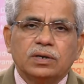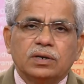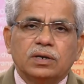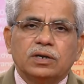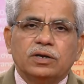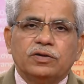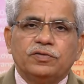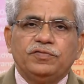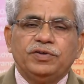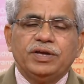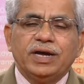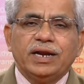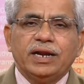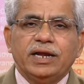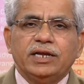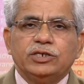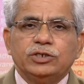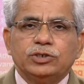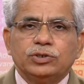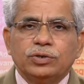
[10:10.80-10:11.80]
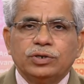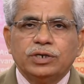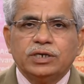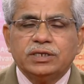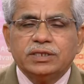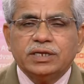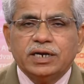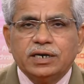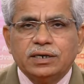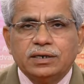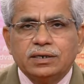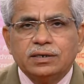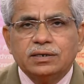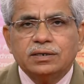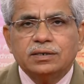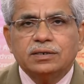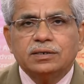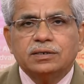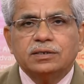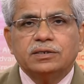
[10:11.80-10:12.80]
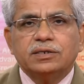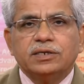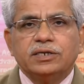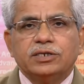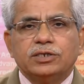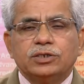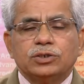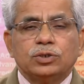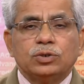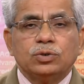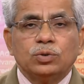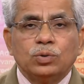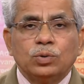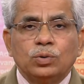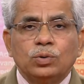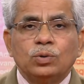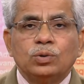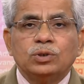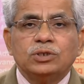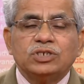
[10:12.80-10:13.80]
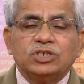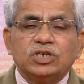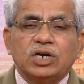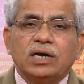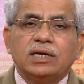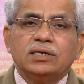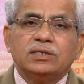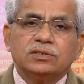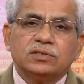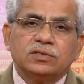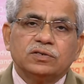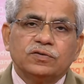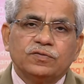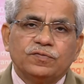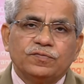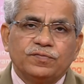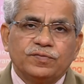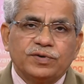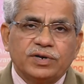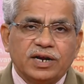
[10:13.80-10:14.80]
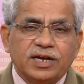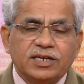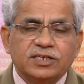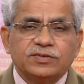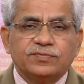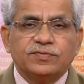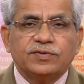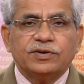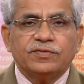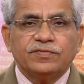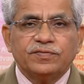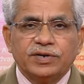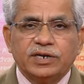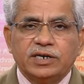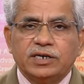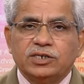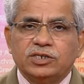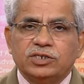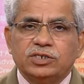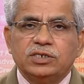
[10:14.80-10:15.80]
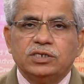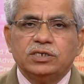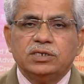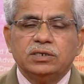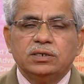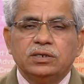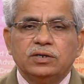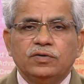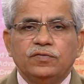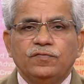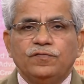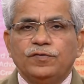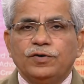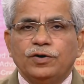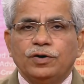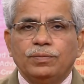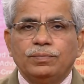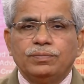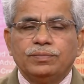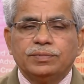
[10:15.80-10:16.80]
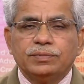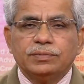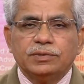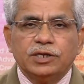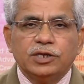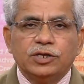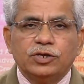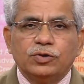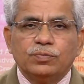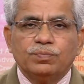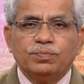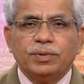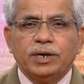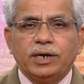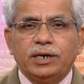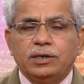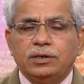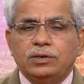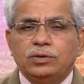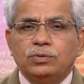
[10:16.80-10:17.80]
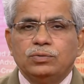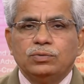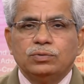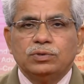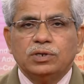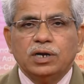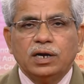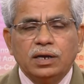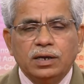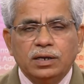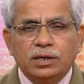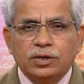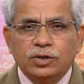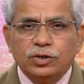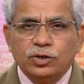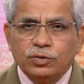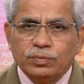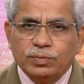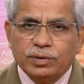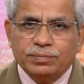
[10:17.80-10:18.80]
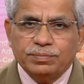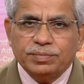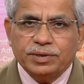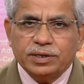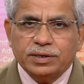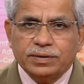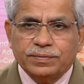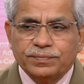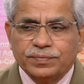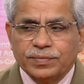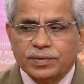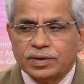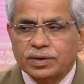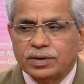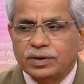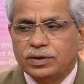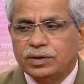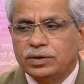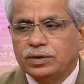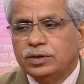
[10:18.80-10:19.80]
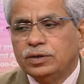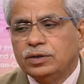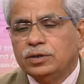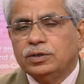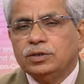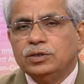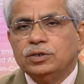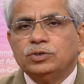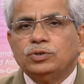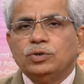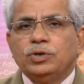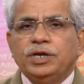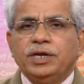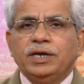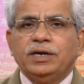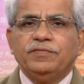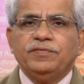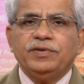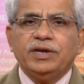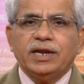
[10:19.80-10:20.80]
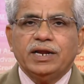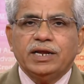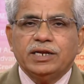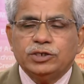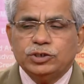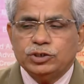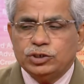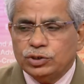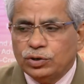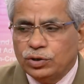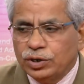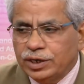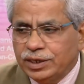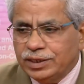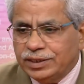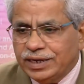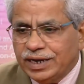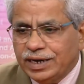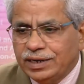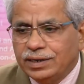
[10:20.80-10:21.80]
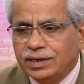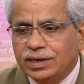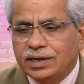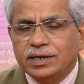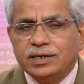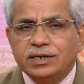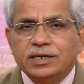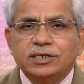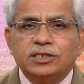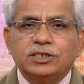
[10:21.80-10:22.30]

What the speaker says: we are ensuring that there is no chance of transfer of energy from equipment to the human being. So here we are ensuring that energy